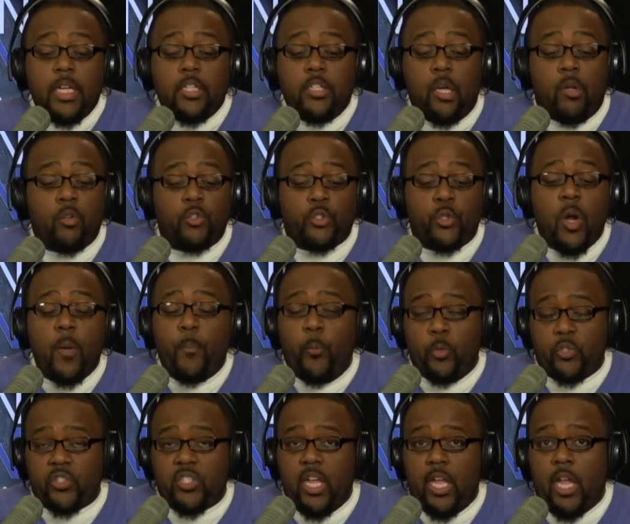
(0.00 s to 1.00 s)
Donald Trump
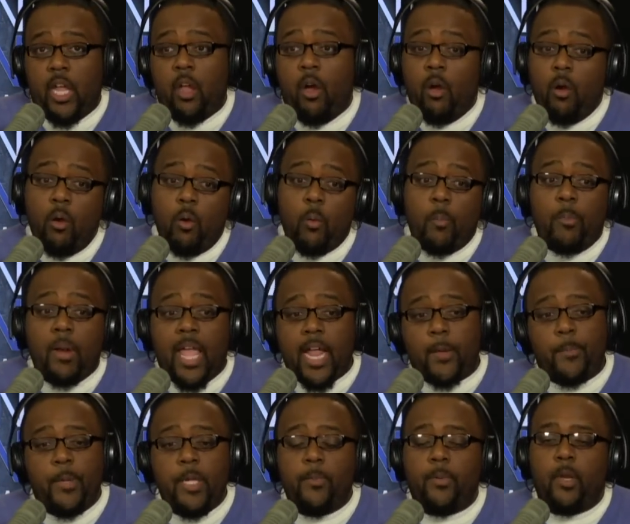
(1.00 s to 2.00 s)
will say, oh,
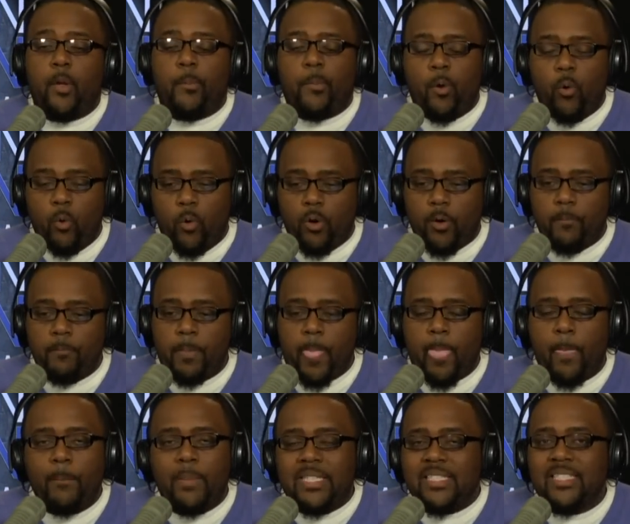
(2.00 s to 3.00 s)
black people are poor,
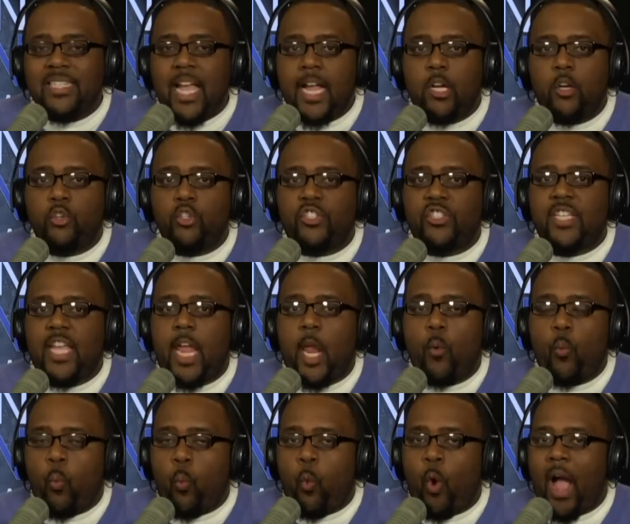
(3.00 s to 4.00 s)
but he's not going to say
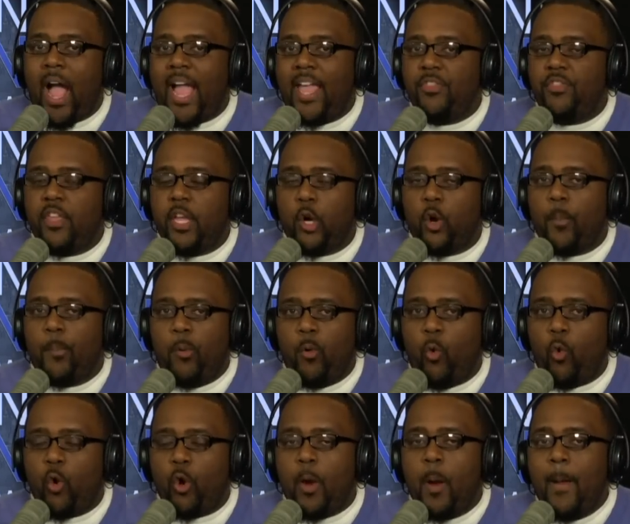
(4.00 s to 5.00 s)
why they are
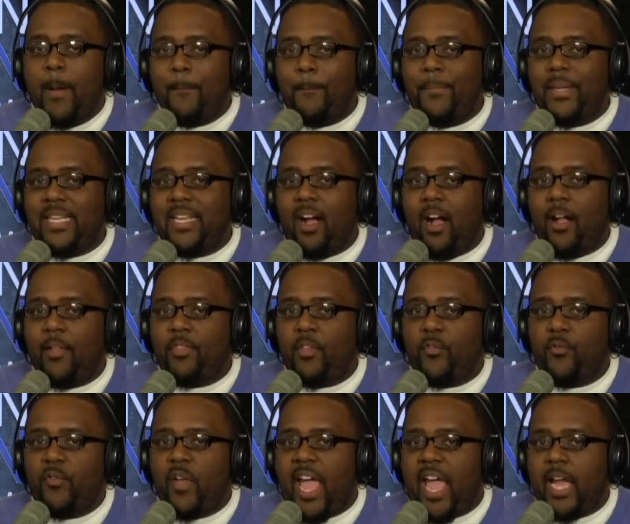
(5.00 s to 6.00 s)
poor beyond the
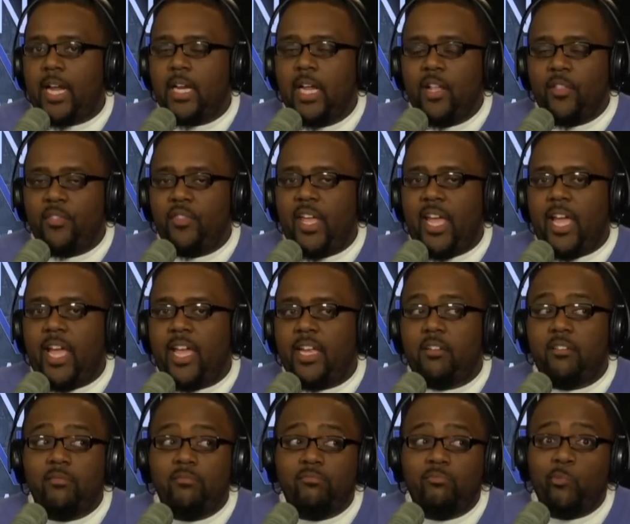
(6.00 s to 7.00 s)
fact
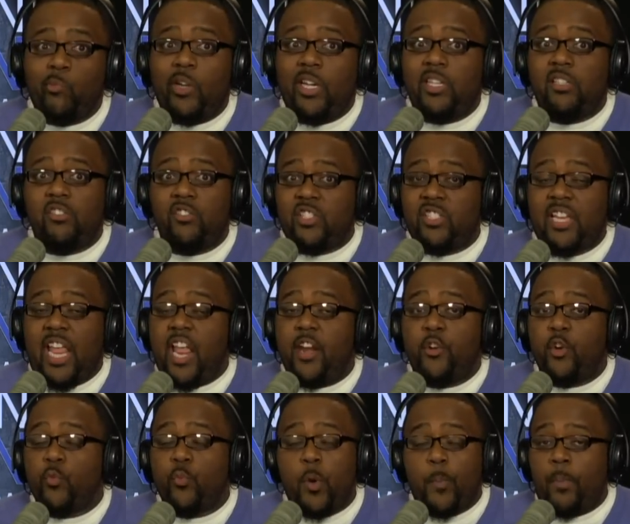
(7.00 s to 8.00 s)
that what
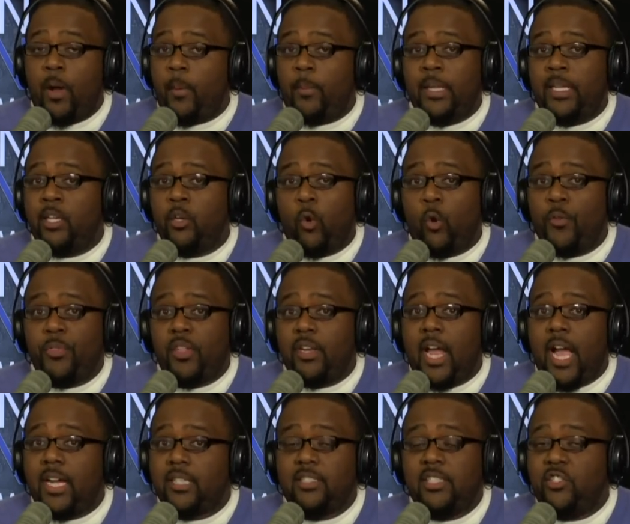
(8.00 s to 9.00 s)
standard Republican
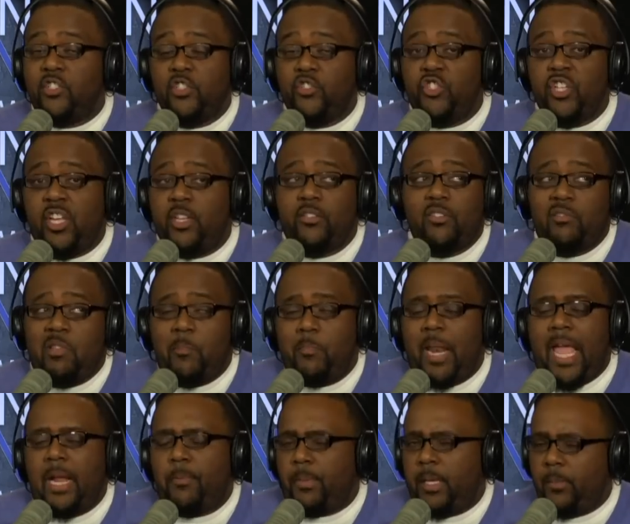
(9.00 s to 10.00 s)
orthodoxy suggests that
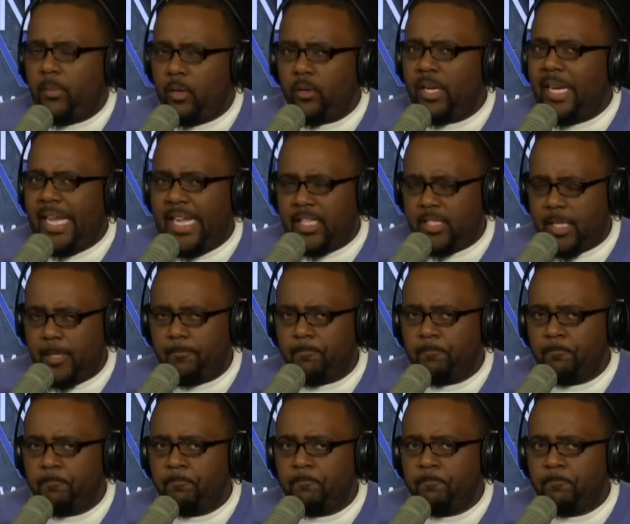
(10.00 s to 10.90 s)
black people are lazy.